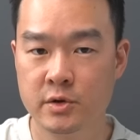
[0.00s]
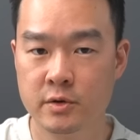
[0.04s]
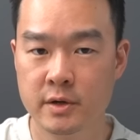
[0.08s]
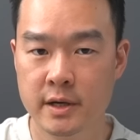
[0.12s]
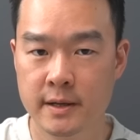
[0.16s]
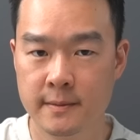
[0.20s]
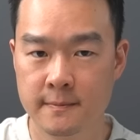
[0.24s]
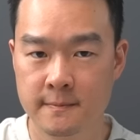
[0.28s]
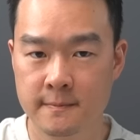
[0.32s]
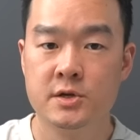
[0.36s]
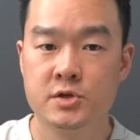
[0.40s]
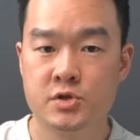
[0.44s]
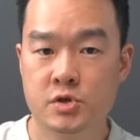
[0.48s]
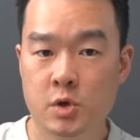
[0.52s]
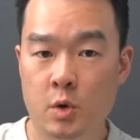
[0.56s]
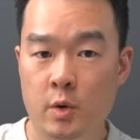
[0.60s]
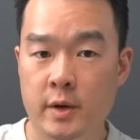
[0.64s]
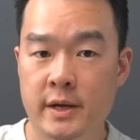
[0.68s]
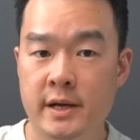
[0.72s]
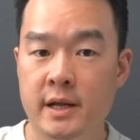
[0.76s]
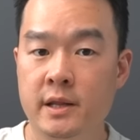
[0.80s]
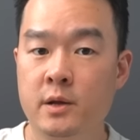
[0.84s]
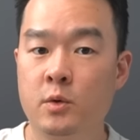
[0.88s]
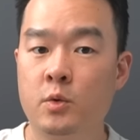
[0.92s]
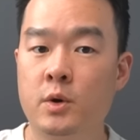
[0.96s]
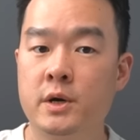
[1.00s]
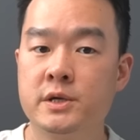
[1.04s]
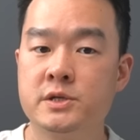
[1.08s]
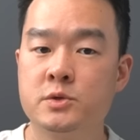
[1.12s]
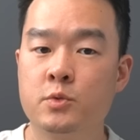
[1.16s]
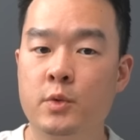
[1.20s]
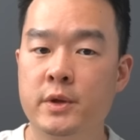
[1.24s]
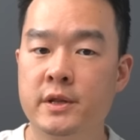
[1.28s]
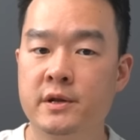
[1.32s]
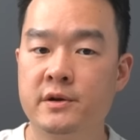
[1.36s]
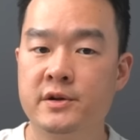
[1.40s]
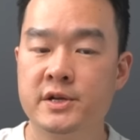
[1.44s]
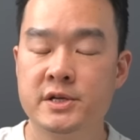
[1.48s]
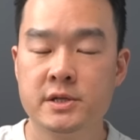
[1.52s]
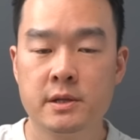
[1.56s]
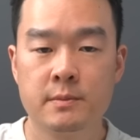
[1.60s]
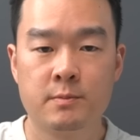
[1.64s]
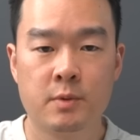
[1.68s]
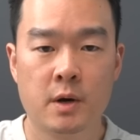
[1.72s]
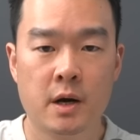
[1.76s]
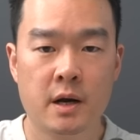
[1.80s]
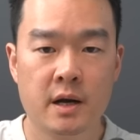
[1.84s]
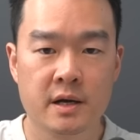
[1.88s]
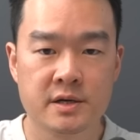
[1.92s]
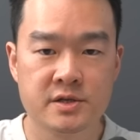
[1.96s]
unit. So in other words, with digital
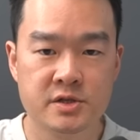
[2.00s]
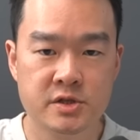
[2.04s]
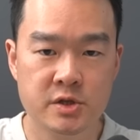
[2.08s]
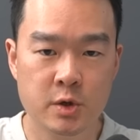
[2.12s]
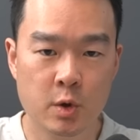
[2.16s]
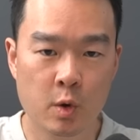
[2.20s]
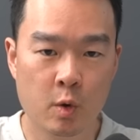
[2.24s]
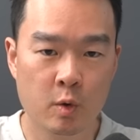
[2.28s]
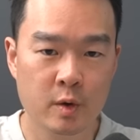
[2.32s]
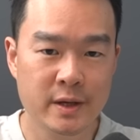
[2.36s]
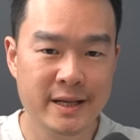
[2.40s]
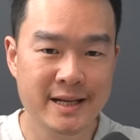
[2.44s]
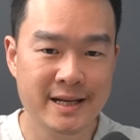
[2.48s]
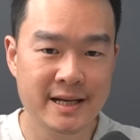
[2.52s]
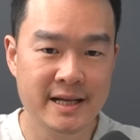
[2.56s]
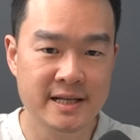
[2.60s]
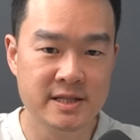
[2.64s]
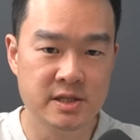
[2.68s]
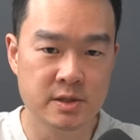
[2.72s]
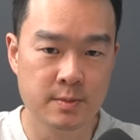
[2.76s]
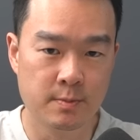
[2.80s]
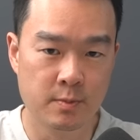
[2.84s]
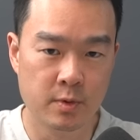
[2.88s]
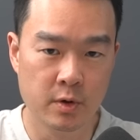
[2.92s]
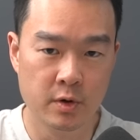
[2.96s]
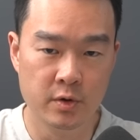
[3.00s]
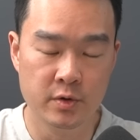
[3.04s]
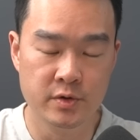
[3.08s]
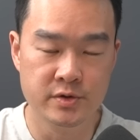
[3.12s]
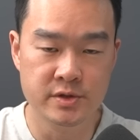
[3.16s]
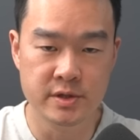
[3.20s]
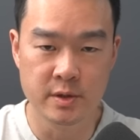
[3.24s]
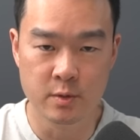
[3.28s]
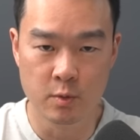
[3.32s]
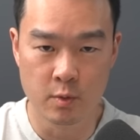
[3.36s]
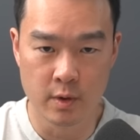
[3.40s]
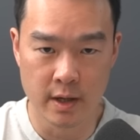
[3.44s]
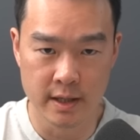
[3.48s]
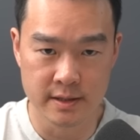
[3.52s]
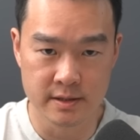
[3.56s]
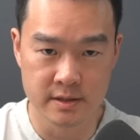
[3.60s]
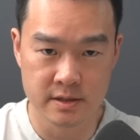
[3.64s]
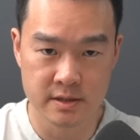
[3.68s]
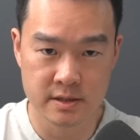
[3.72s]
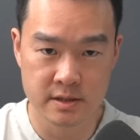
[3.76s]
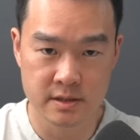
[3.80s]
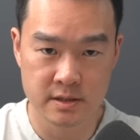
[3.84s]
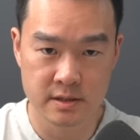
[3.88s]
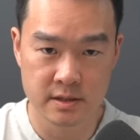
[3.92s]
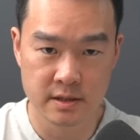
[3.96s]
products, you only need to produce it
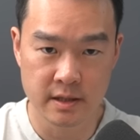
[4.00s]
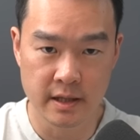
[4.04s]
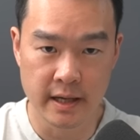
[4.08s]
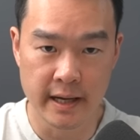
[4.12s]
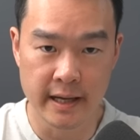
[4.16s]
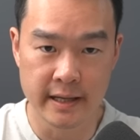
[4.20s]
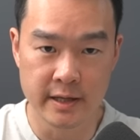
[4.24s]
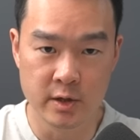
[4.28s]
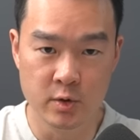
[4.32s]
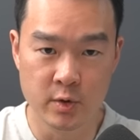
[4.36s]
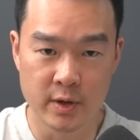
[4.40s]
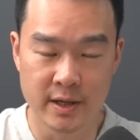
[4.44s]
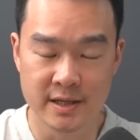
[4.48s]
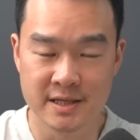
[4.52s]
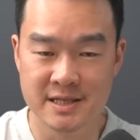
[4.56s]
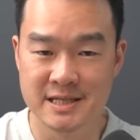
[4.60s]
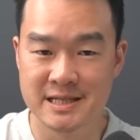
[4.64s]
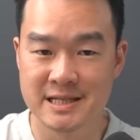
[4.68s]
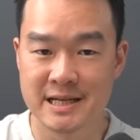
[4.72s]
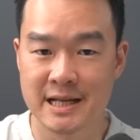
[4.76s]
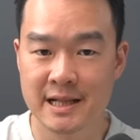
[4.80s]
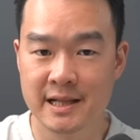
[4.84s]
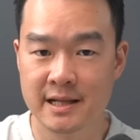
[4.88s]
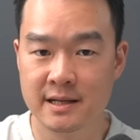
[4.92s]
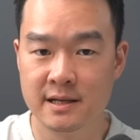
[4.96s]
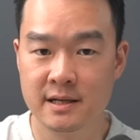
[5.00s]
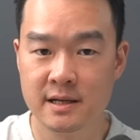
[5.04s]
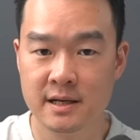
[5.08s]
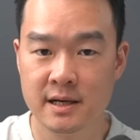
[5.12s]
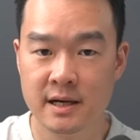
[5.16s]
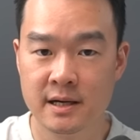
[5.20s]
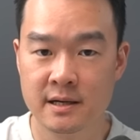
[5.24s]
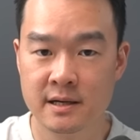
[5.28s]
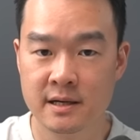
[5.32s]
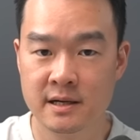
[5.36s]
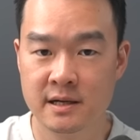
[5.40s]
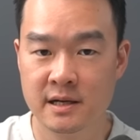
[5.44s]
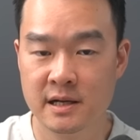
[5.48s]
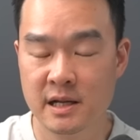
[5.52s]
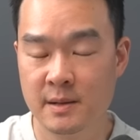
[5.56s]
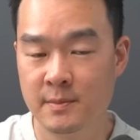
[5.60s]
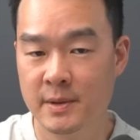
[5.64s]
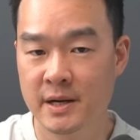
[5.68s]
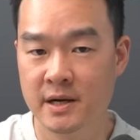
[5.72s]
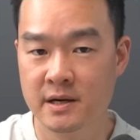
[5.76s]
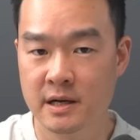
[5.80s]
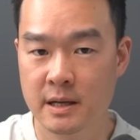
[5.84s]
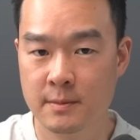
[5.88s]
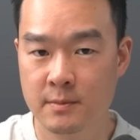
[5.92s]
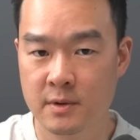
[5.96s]
once and you can sell it an
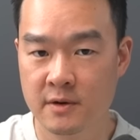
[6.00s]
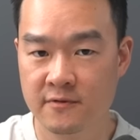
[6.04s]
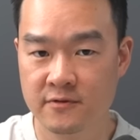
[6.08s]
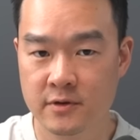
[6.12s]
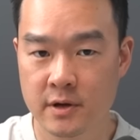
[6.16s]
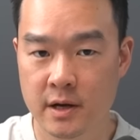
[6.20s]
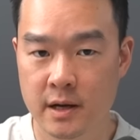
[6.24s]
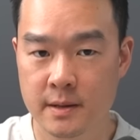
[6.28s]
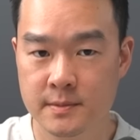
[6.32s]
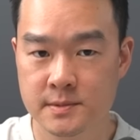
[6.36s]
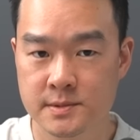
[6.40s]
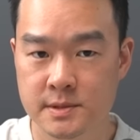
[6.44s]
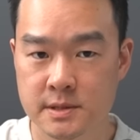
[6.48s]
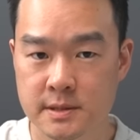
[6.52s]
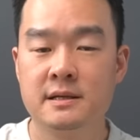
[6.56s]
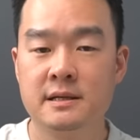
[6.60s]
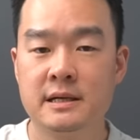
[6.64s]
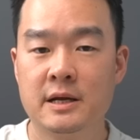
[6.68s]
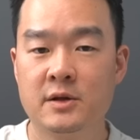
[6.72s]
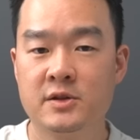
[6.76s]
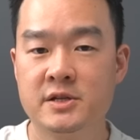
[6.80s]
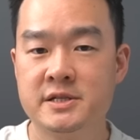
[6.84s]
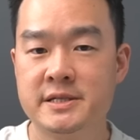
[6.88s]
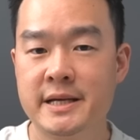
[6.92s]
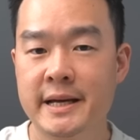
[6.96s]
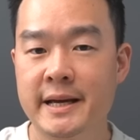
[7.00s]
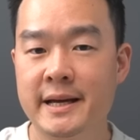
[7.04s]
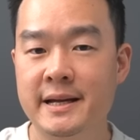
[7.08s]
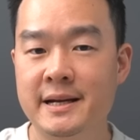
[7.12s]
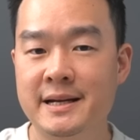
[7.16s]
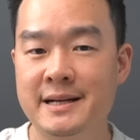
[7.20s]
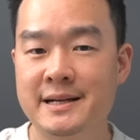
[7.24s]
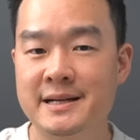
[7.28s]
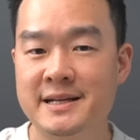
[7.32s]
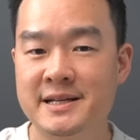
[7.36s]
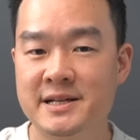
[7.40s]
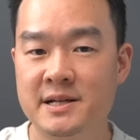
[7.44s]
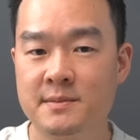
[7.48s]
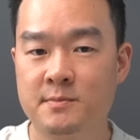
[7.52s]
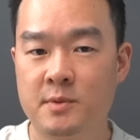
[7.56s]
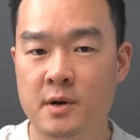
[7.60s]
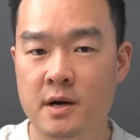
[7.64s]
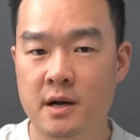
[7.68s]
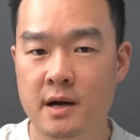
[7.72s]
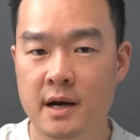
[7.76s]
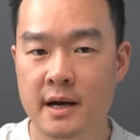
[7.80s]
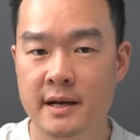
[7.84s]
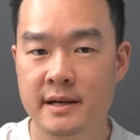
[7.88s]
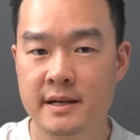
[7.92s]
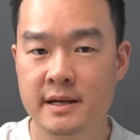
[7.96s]
unlimited number of times. Now, the second digital
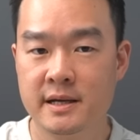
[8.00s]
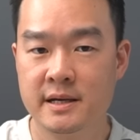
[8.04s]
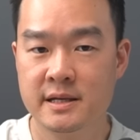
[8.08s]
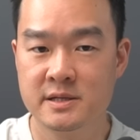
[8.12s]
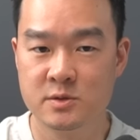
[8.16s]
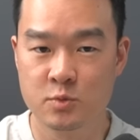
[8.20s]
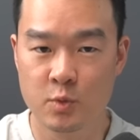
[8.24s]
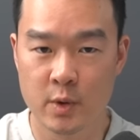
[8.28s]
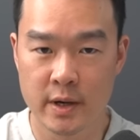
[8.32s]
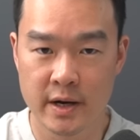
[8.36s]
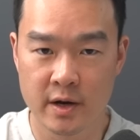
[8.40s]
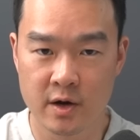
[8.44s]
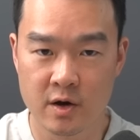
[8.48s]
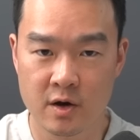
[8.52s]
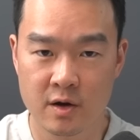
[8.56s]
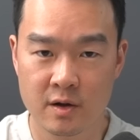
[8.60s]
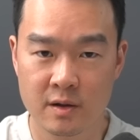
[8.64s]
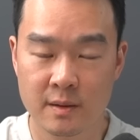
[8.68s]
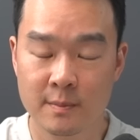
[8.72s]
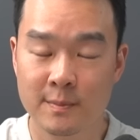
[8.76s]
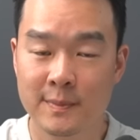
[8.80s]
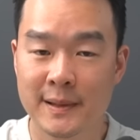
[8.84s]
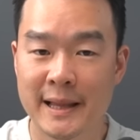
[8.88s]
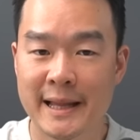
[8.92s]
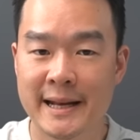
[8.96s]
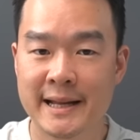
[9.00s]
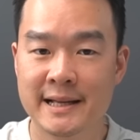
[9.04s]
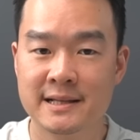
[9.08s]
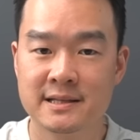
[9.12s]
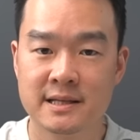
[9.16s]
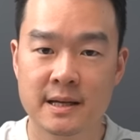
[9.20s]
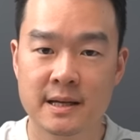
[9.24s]
product idea is what I call planning